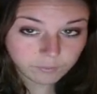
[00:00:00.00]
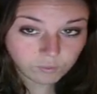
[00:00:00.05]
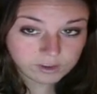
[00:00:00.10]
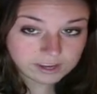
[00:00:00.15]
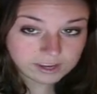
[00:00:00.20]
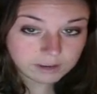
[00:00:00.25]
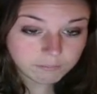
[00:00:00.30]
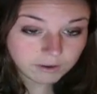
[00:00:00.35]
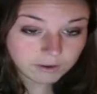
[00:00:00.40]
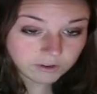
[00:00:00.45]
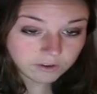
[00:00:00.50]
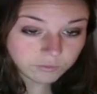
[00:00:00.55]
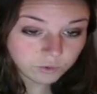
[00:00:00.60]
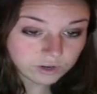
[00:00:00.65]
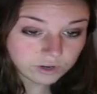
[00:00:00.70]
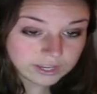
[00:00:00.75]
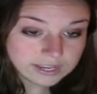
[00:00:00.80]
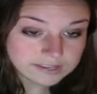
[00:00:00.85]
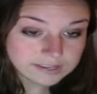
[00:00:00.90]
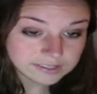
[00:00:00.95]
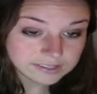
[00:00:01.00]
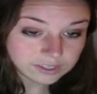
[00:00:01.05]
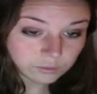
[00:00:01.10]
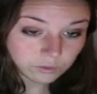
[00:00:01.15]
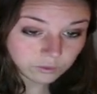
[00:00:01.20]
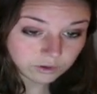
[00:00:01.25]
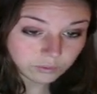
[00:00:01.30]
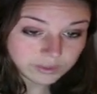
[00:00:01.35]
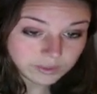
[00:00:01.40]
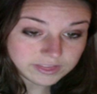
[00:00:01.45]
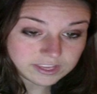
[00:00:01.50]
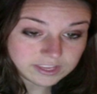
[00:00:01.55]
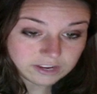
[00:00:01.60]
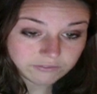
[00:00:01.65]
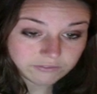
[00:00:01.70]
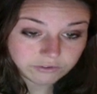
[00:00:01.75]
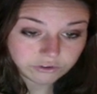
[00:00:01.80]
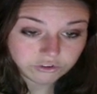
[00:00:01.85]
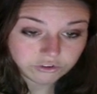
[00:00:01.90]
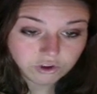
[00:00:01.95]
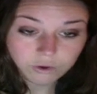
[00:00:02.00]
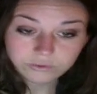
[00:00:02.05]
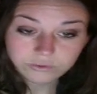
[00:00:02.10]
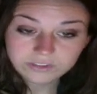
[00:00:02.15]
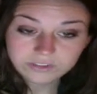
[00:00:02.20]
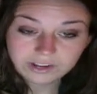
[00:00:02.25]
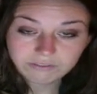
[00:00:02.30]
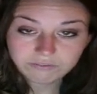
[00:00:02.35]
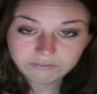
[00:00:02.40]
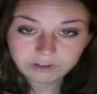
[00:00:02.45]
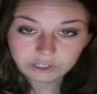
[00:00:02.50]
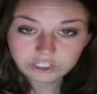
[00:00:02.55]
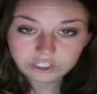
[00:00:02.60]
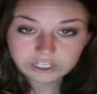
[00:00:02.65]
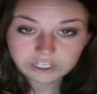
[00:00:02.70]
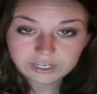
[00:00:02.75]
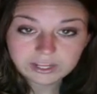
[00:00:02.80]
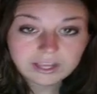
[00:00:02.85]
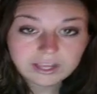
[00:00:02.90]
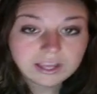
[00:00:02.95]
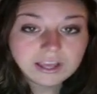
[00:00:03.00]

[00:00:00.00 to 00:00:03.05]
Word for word: we can much more easily work with the inverse cosine function